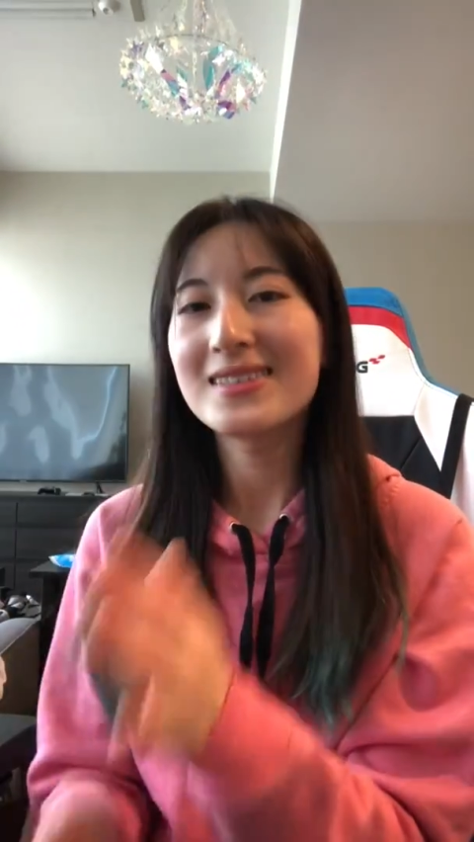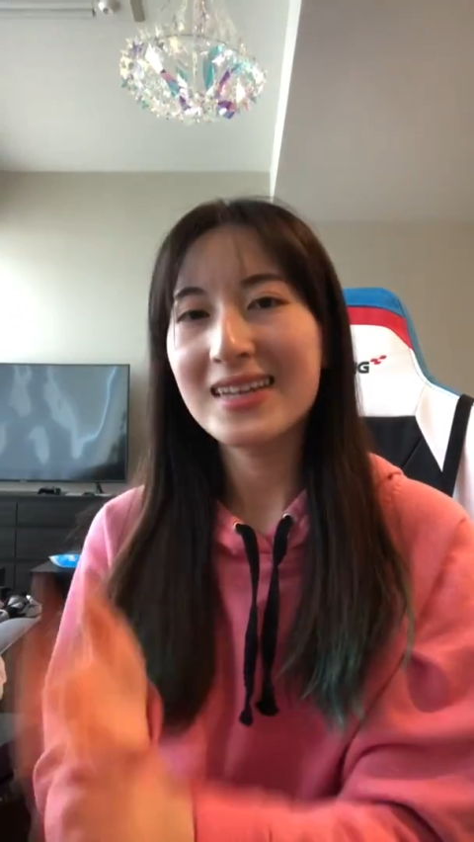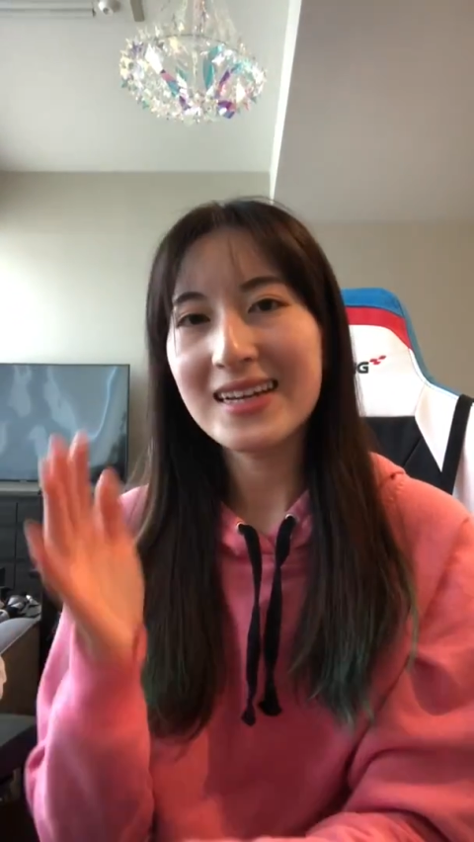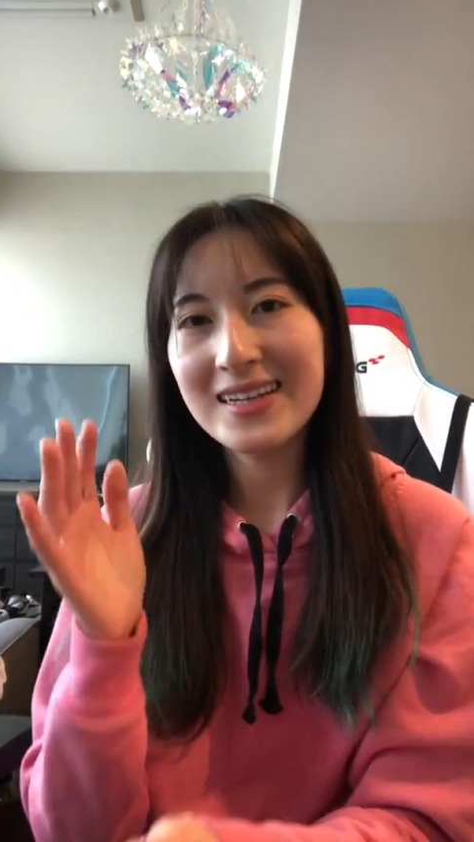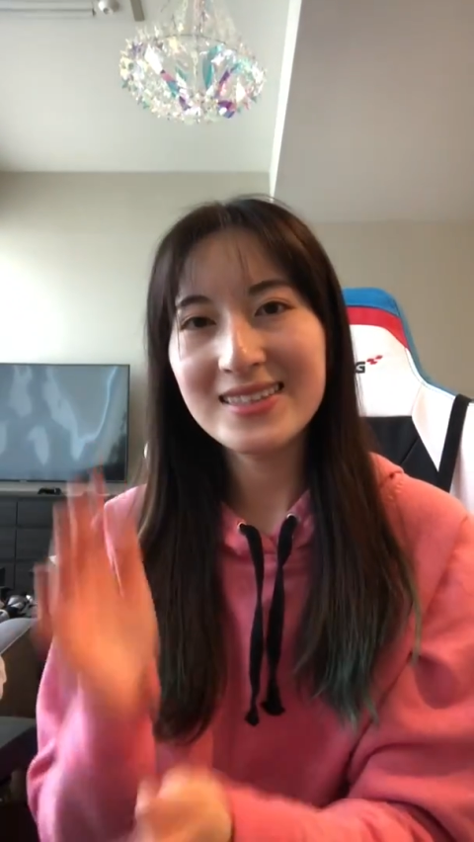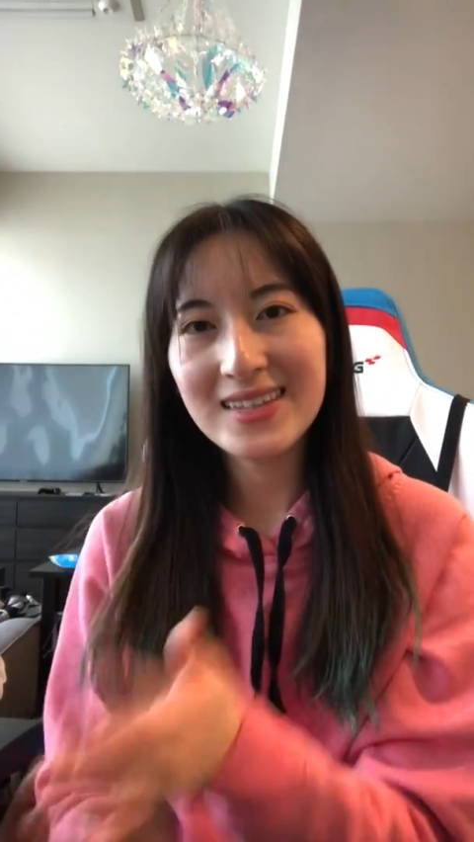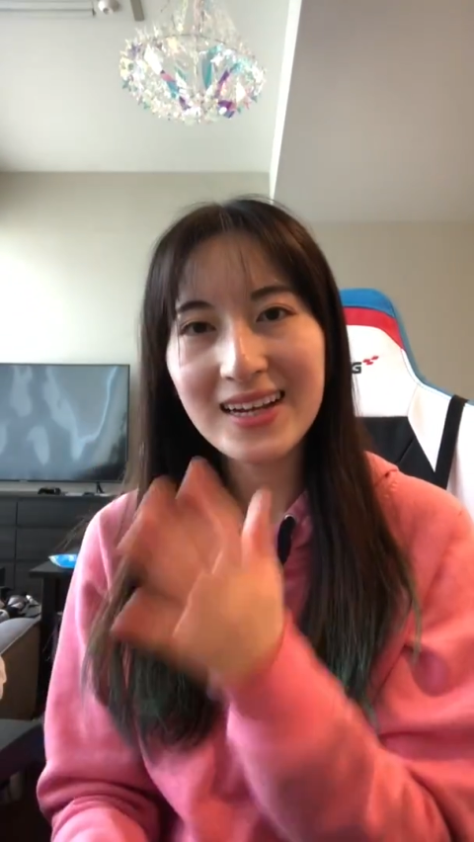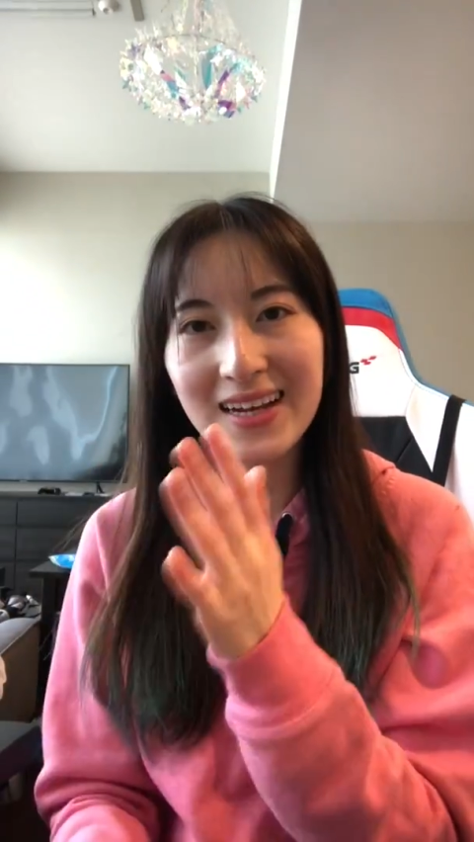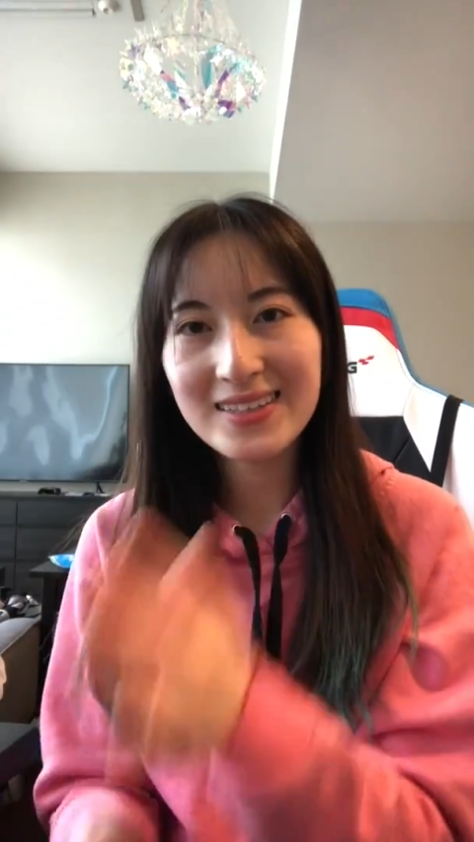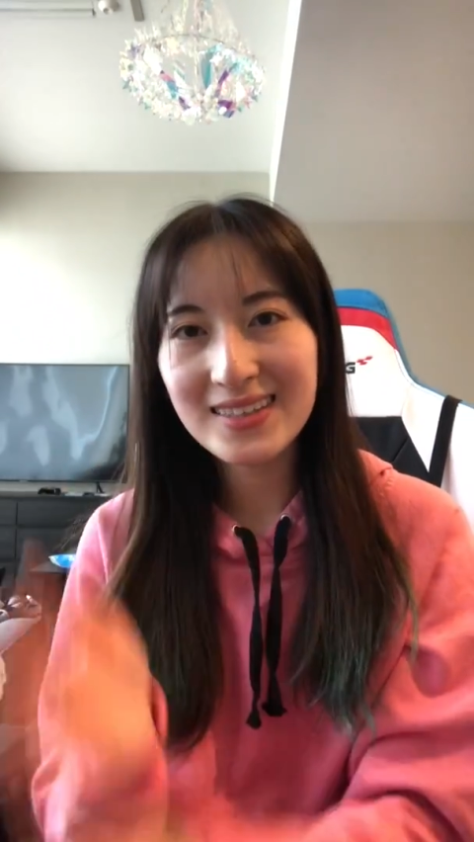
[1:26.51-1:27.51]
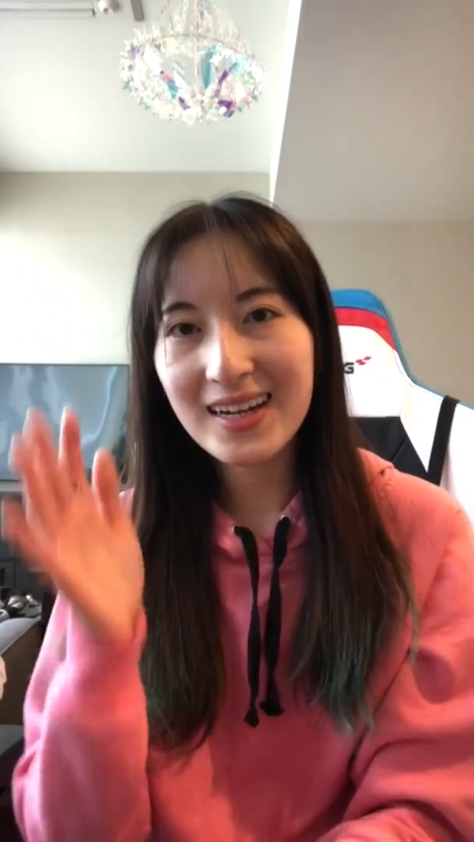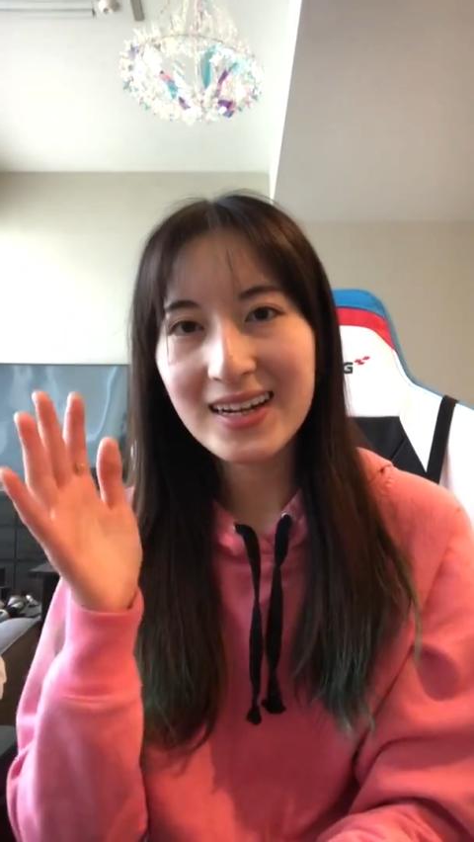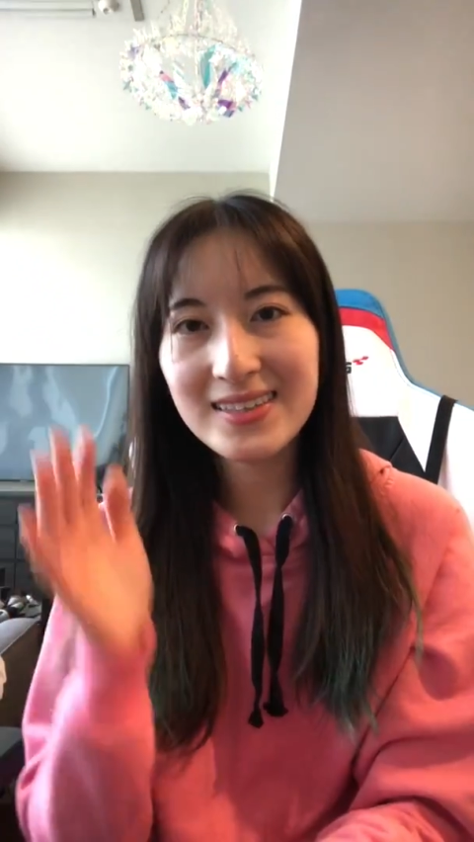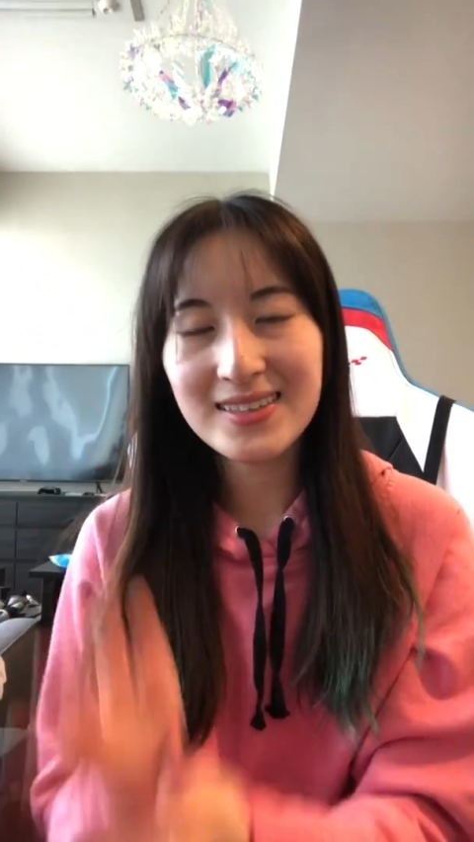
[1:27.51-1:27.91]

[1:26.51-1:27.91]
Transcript: Sticky, sticky, sticky,